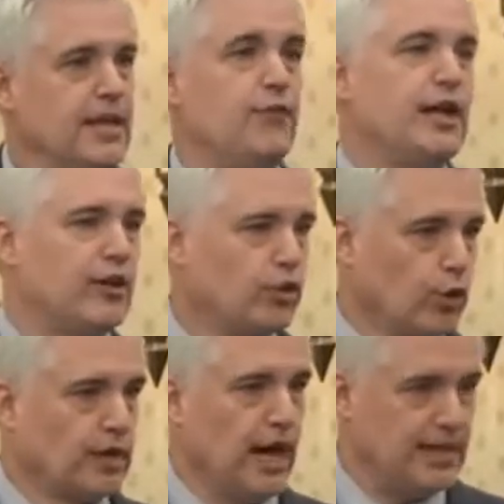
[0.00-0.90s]
if we get a
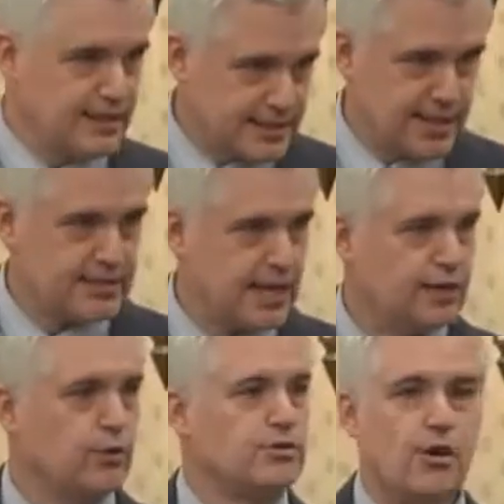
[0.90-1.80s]
tour guide that says
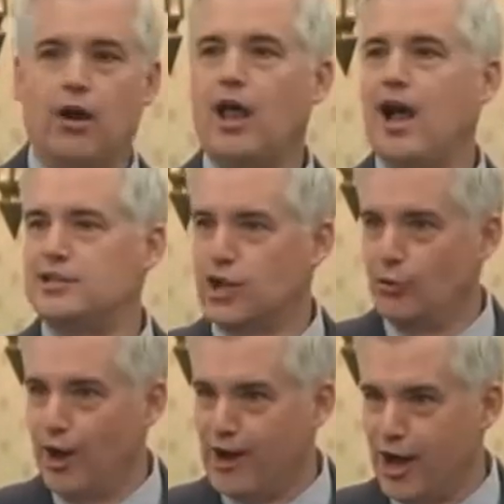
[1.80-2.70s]
that, of course, all eyes
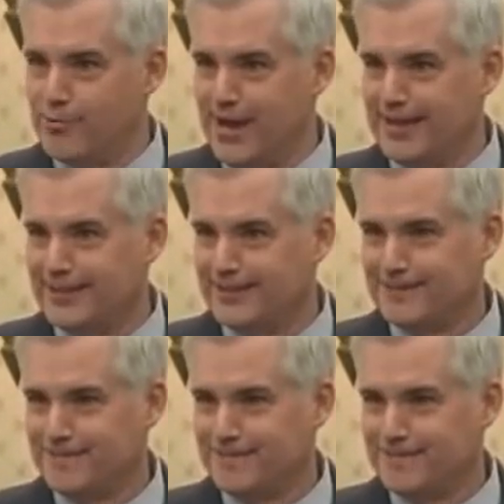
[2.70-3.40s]
go right on me.